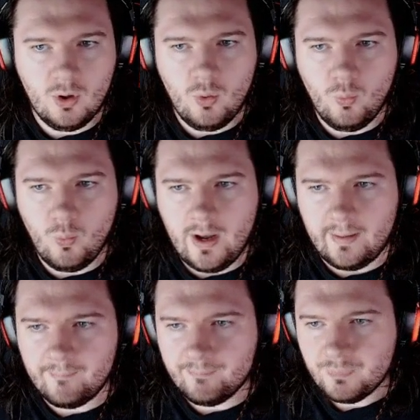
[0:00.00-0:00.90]

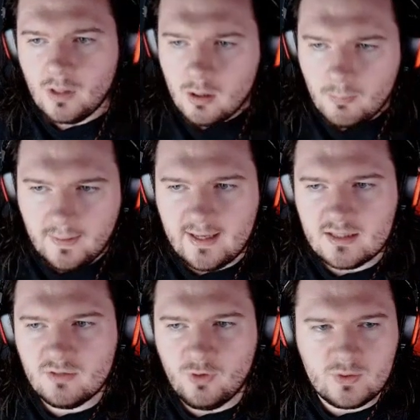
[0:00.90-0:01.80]
way. Players
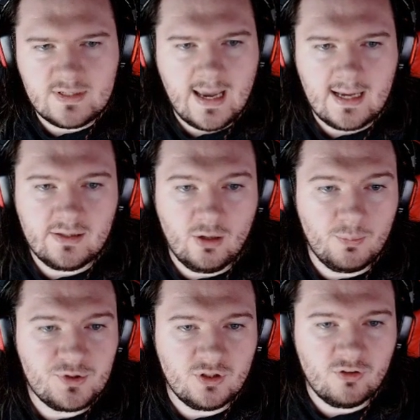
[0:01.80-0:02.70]
have always had the
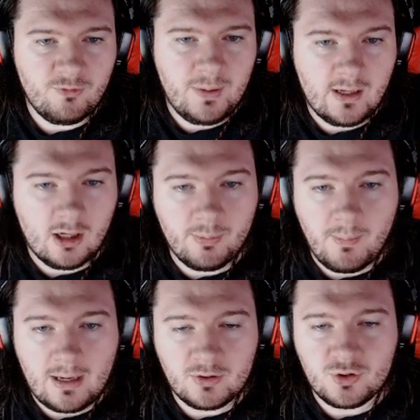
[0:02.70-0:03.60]
option of picking up a
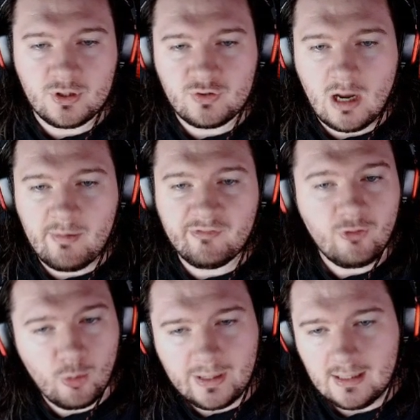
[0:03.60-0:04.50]
migratory tribe and
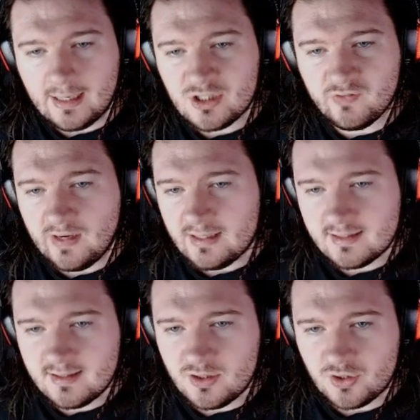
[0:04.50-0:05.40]
forming Galatia via
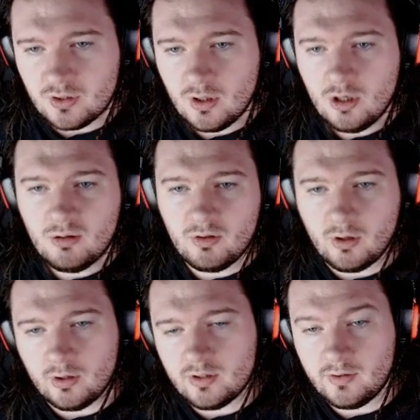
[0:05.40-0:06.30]
decision,
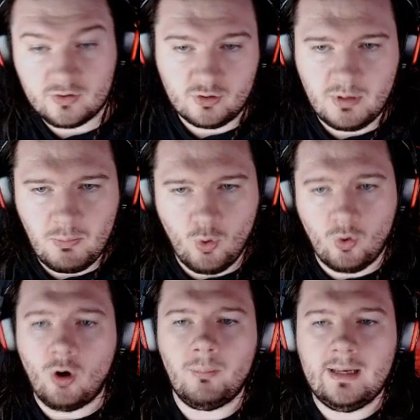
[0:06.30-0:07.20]
and there's going to be more
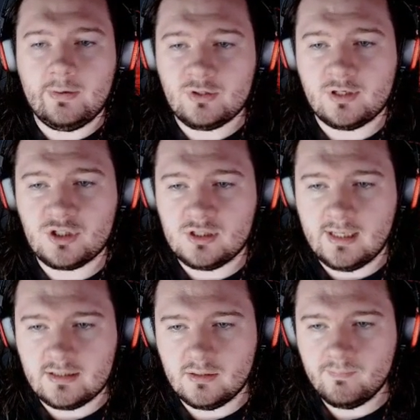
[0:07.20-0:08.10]
on player interactions
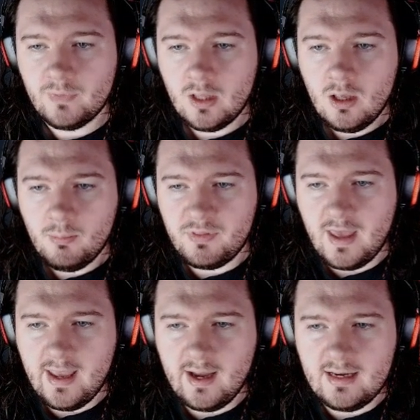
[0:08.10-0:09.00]
later. But the
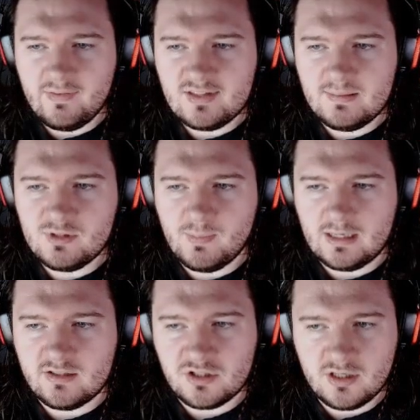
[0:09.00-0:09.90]
AI never seems to
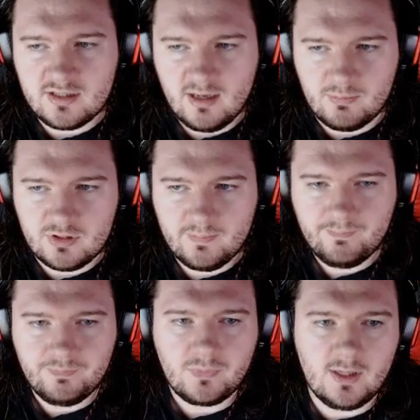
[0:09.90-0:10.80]
make such an attempt.
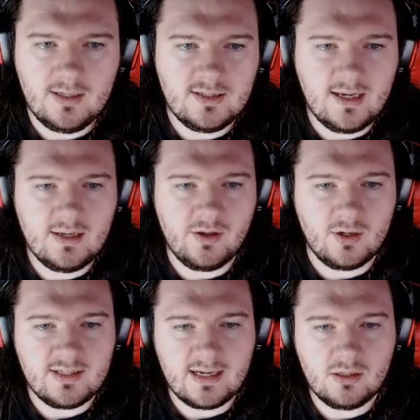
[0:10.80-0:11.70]
Indeed, there are
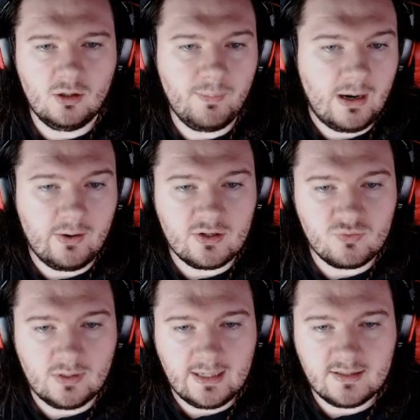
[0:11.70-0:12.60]
technical barriers
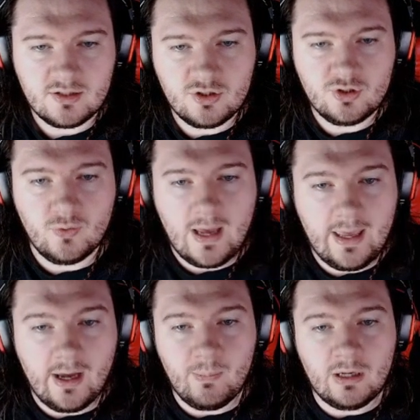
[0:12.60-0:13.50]
related to
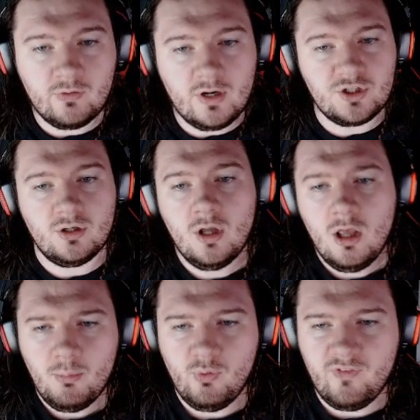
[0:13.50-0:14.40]
AI migration,
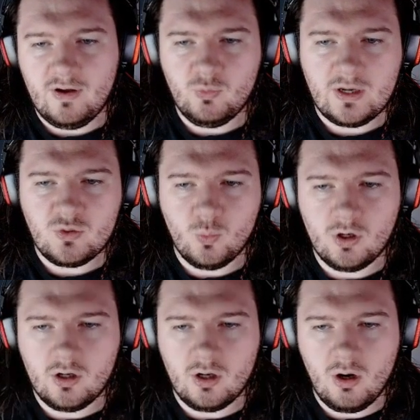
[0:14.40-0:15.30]
but we found a way to
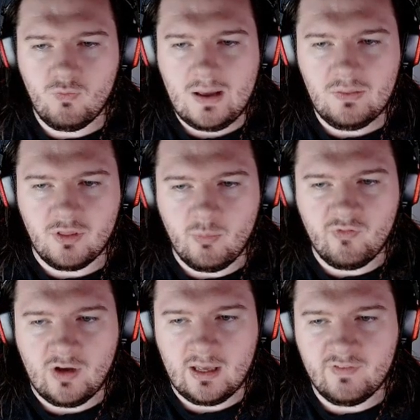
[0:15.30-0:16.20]
work around them
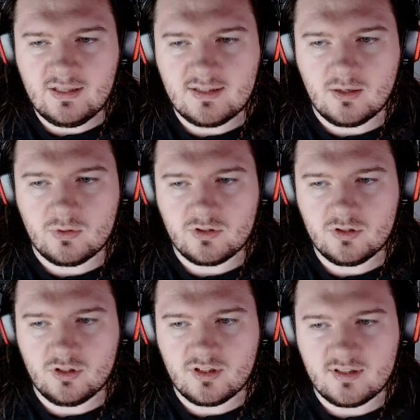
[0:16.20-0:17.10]
via event sequence.
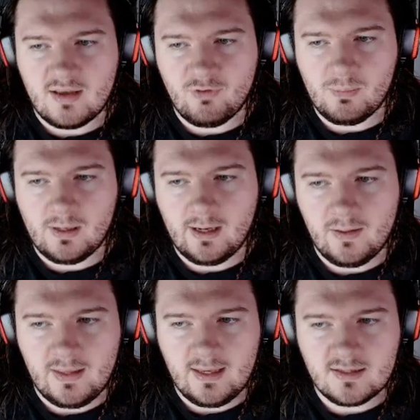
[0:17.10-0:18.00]
Just as every player in
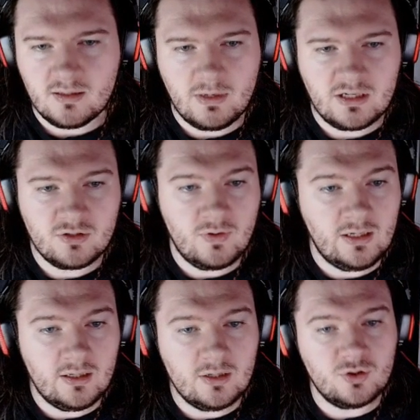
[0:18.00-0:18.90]
the Eastern
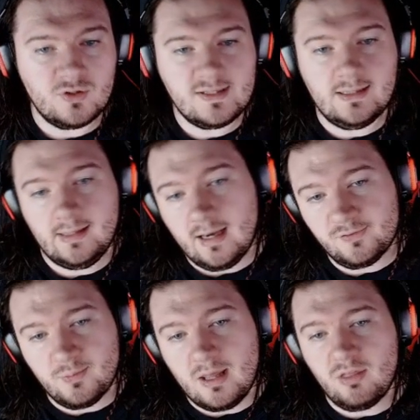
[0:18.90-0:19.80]
Mediterranean enjoys seeing the aftermath of